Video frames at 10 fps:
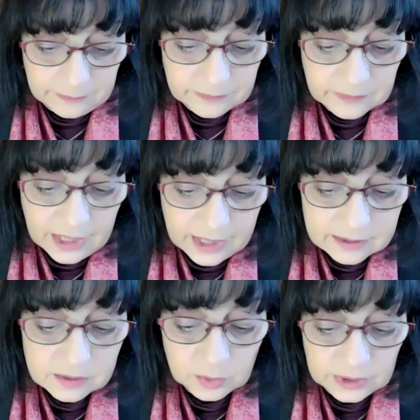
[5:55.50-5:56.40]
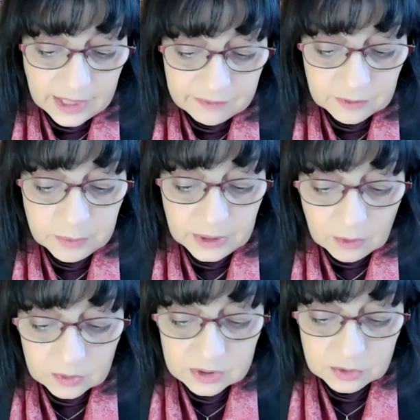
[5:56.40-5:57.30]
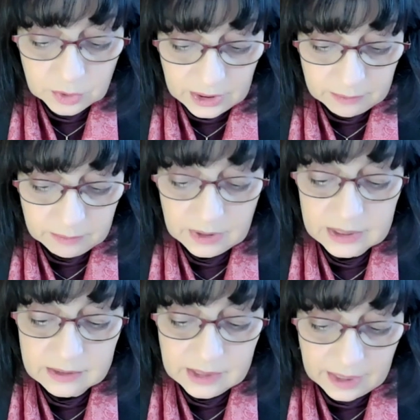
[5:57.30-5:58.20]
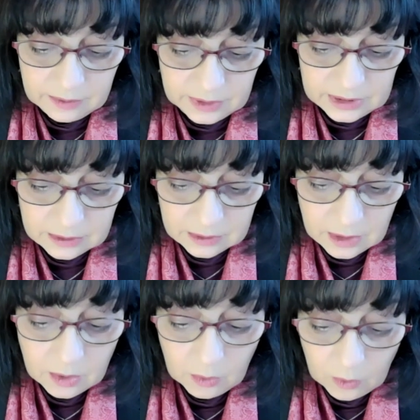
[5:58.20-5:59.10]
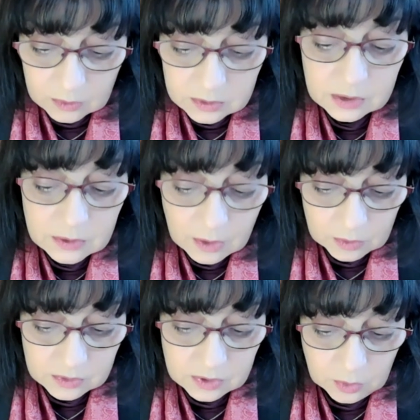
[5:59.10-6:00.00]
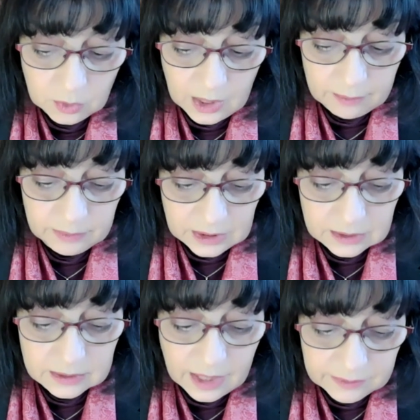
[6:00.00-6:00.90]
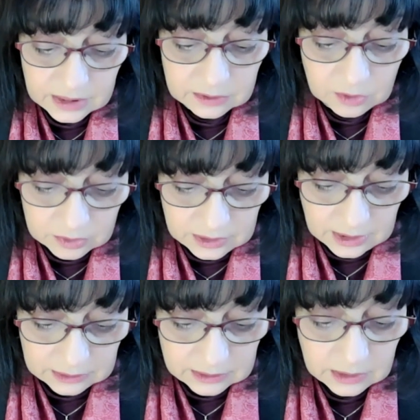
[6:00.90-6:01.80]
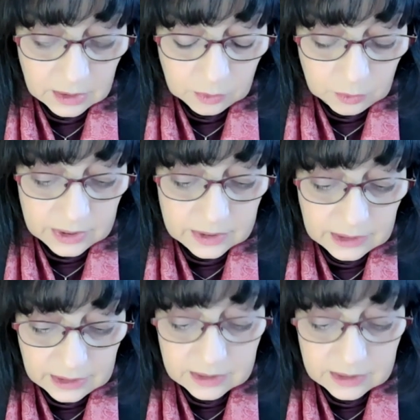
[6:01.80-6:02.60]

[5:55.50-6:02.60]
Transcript: Hence, whatever belongs to him is sacred. Also, those who come in direct contact with his